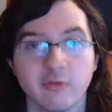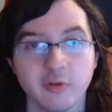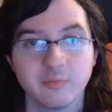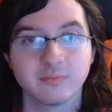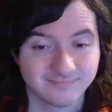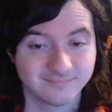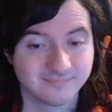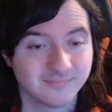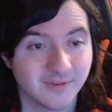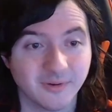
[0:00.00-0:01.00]
it.
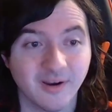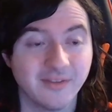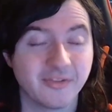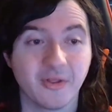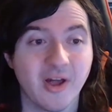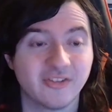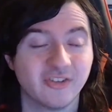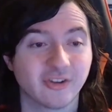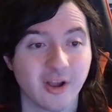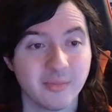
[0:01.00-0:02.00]
Alright, the
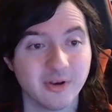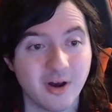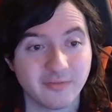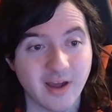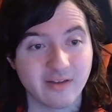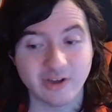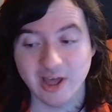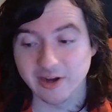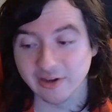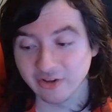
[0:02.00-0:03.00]
glasses are coming off. I have a
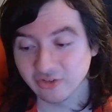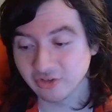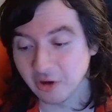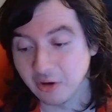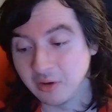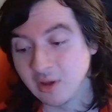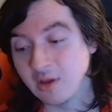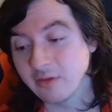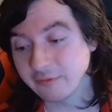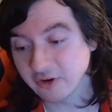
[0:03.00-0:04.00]
headache. So,
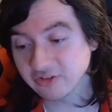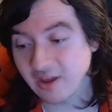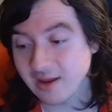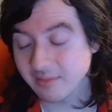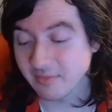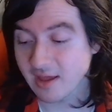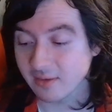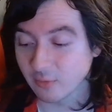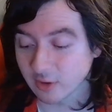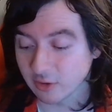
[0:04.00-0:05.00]
first game
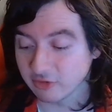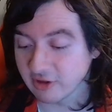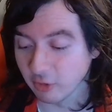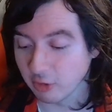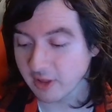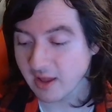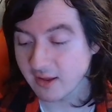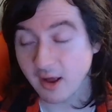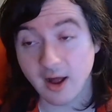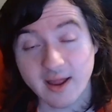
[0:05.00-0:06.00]
that we're going to take a look
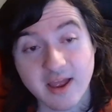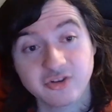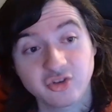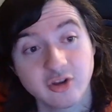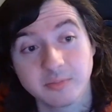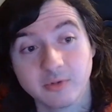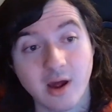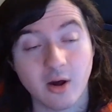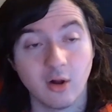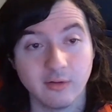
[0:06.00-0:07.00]
at, I actually
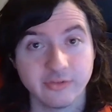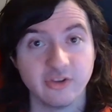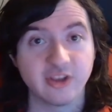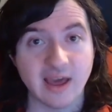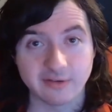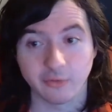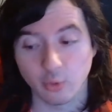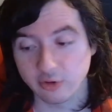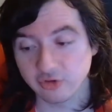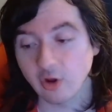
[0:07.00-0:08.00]
got all of these out of
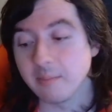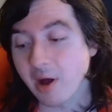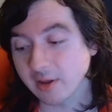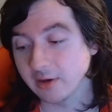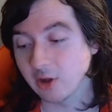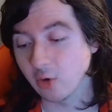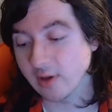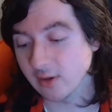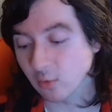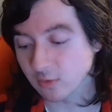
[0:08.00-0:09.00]
order, so I'm not going to go
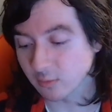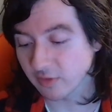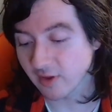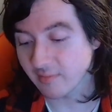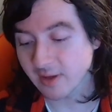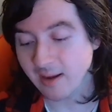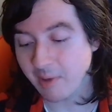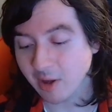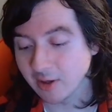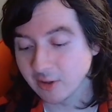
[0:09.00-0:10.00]
in order with them, and I'm
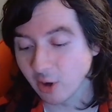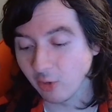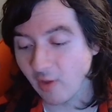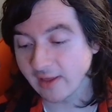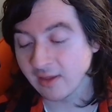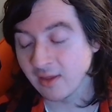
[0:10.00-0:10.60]
not going to go like